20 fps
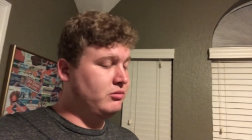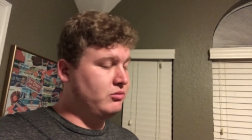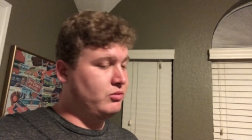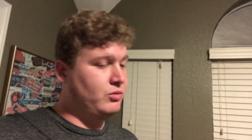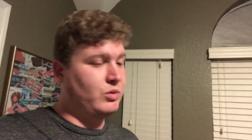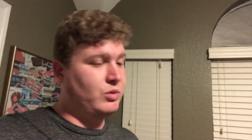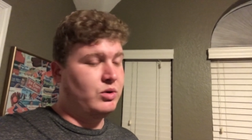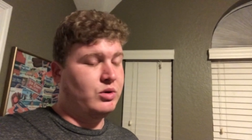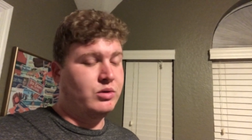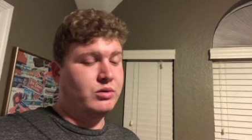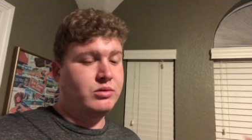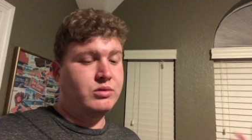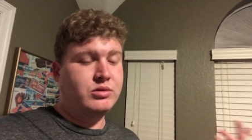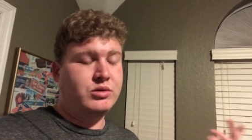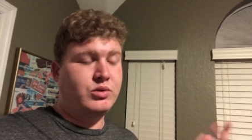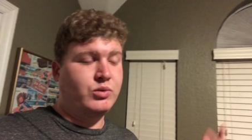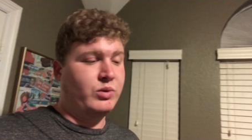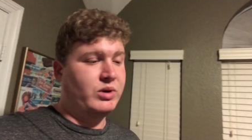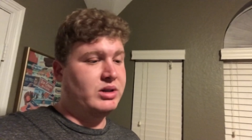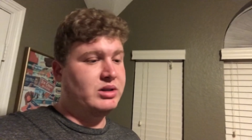well,
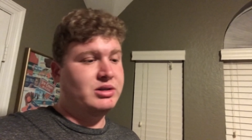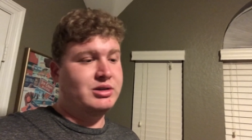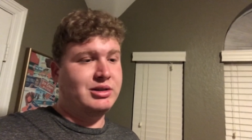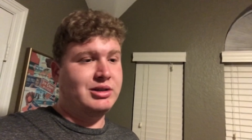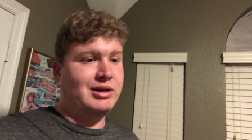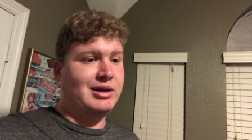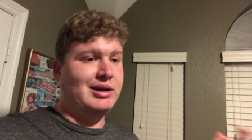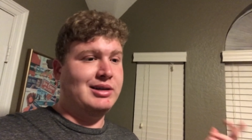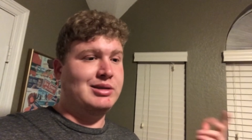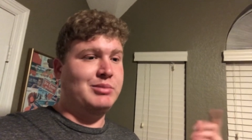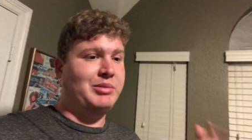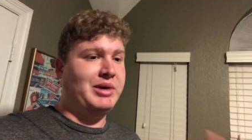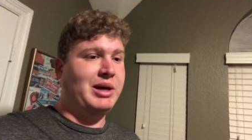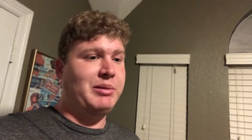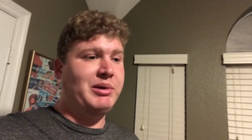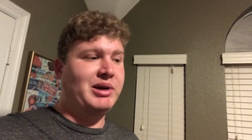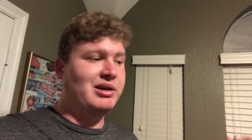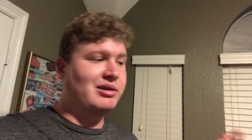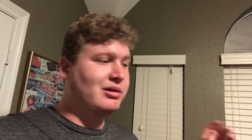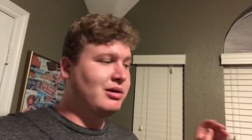twist, she has a
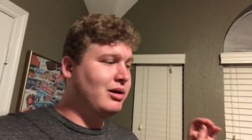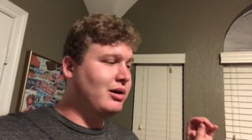baby.